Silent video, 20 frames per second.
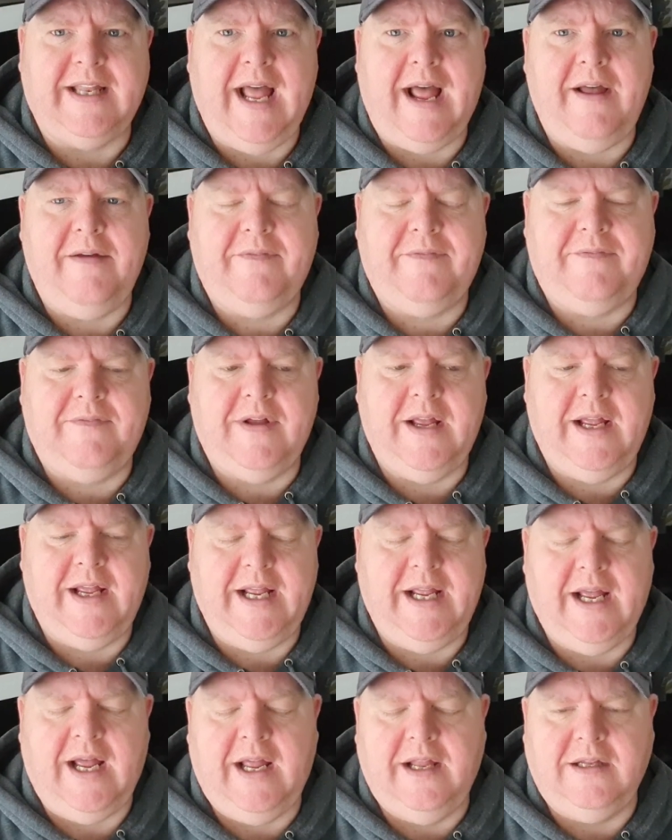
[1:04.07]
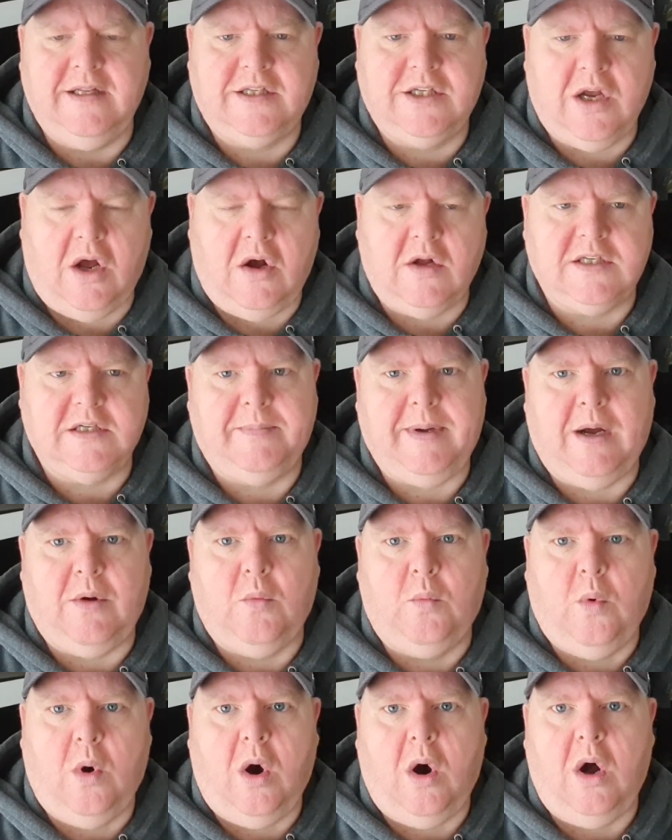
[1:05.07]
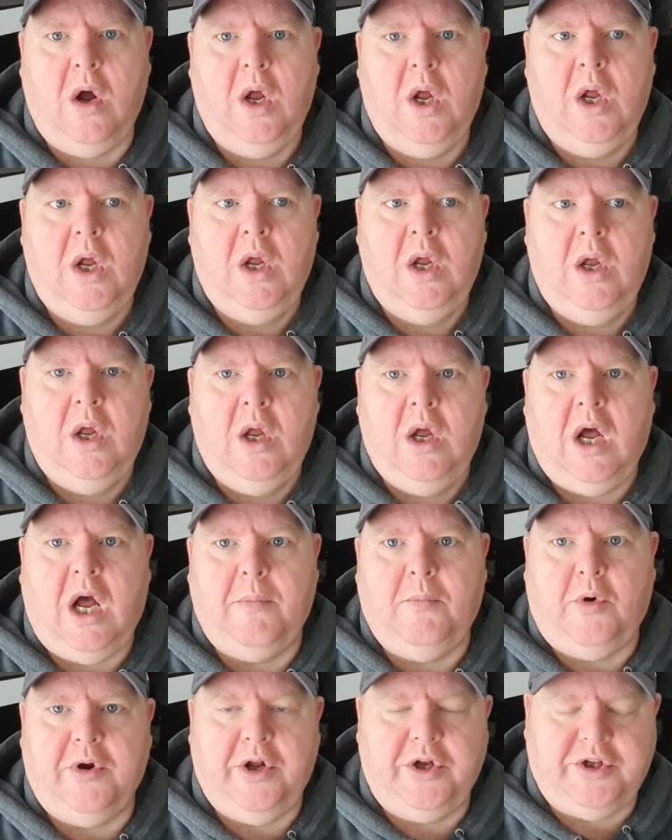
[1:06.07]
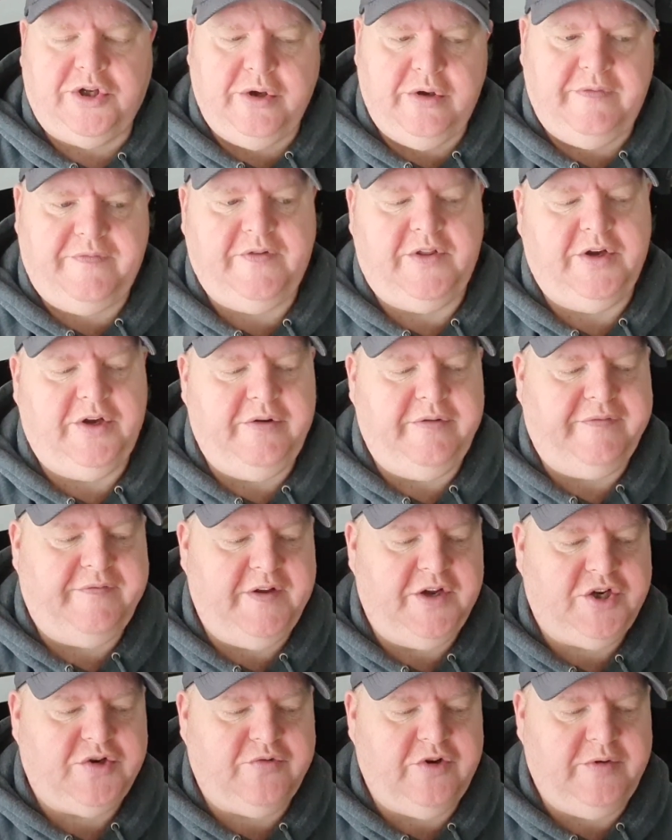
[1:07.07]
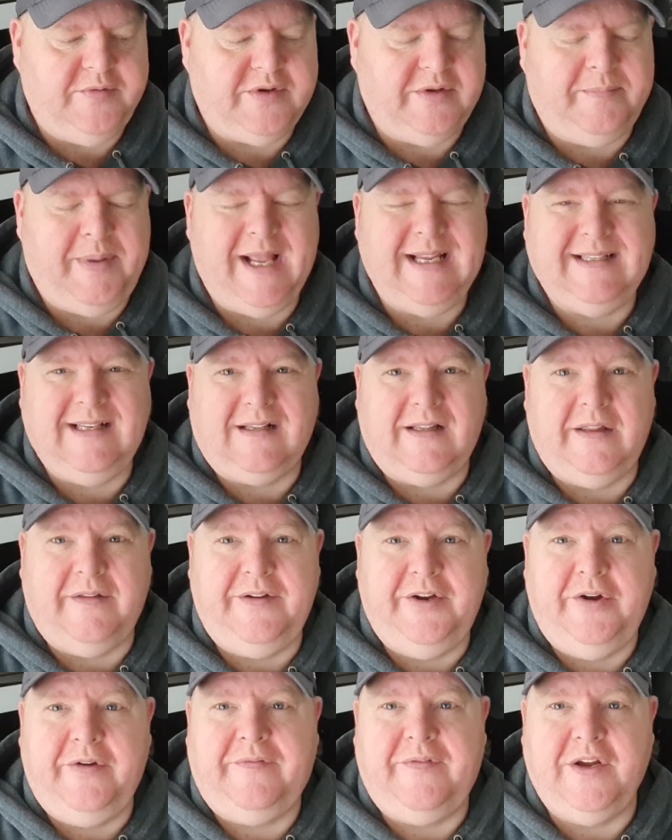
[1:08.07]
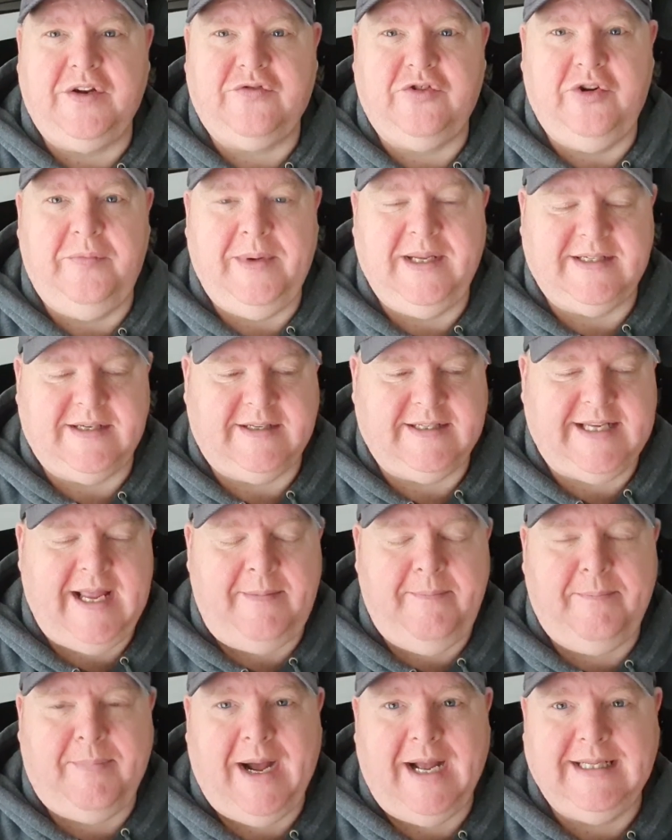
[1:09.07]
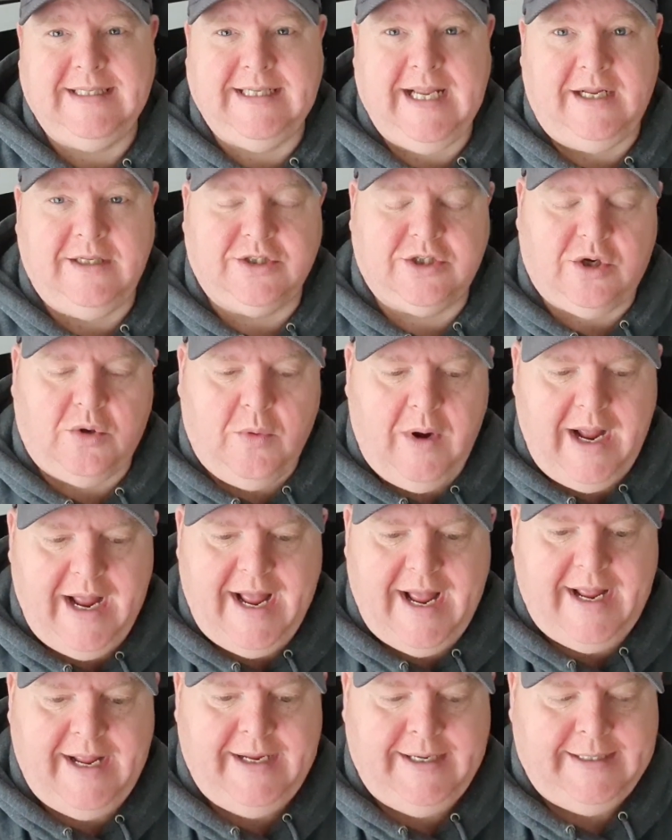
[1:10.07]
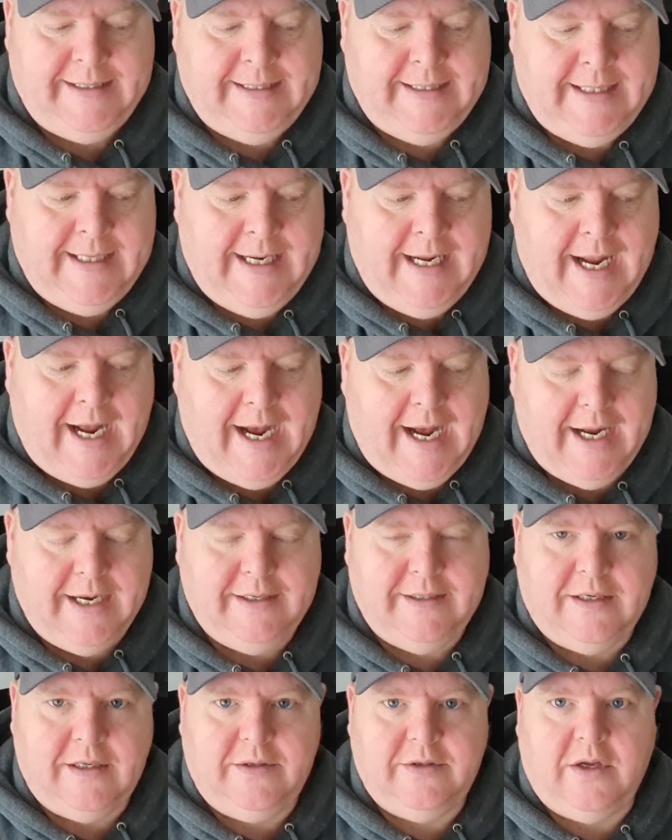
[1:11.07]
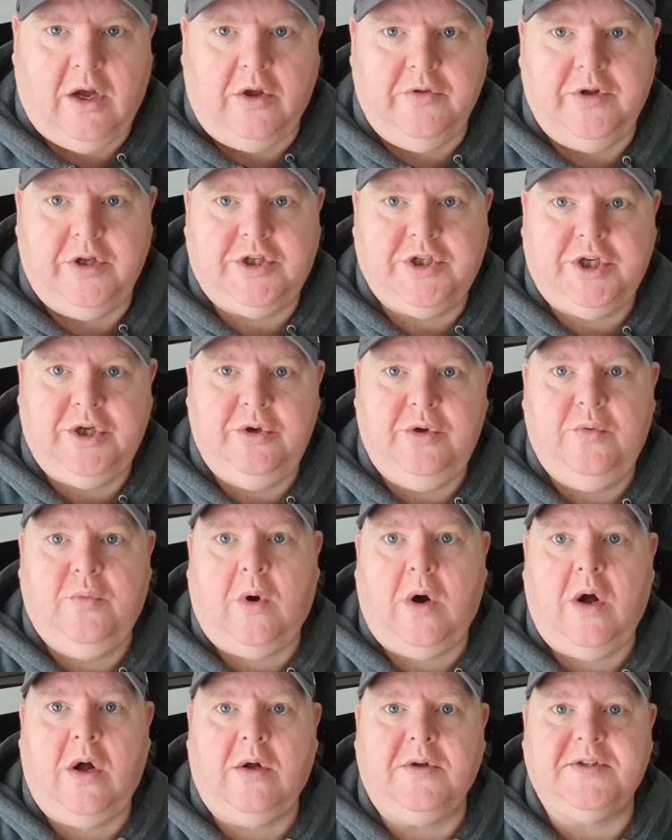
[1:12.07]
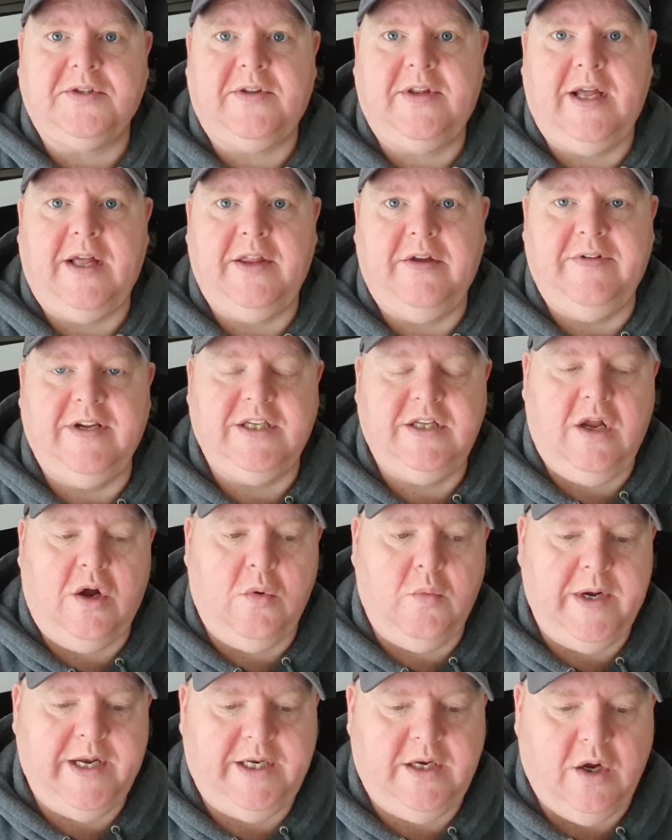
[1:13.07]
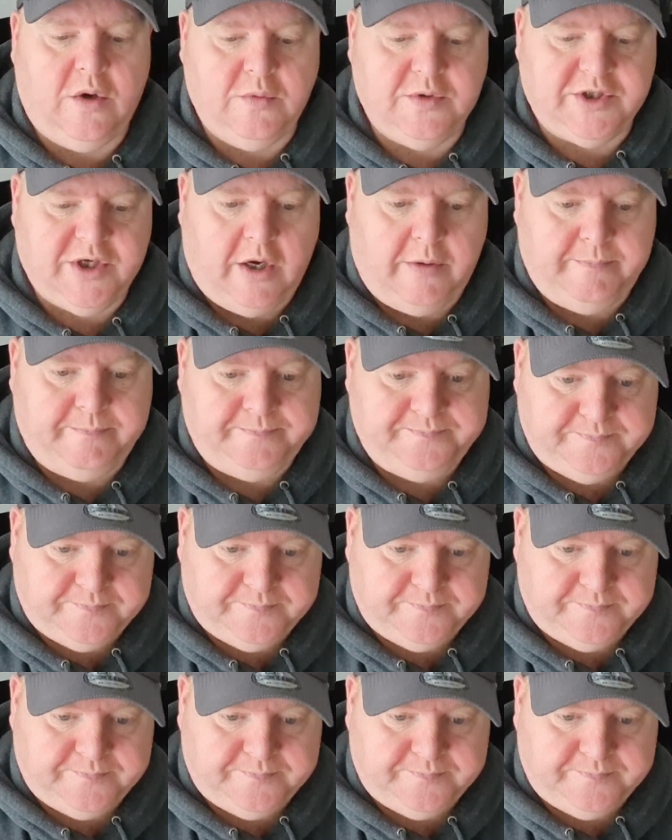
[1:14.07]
depth and talked about what I want to do for the new fish room. So basically the new fish room is a 10 by 10 square, and on the two walls that there is no windows on,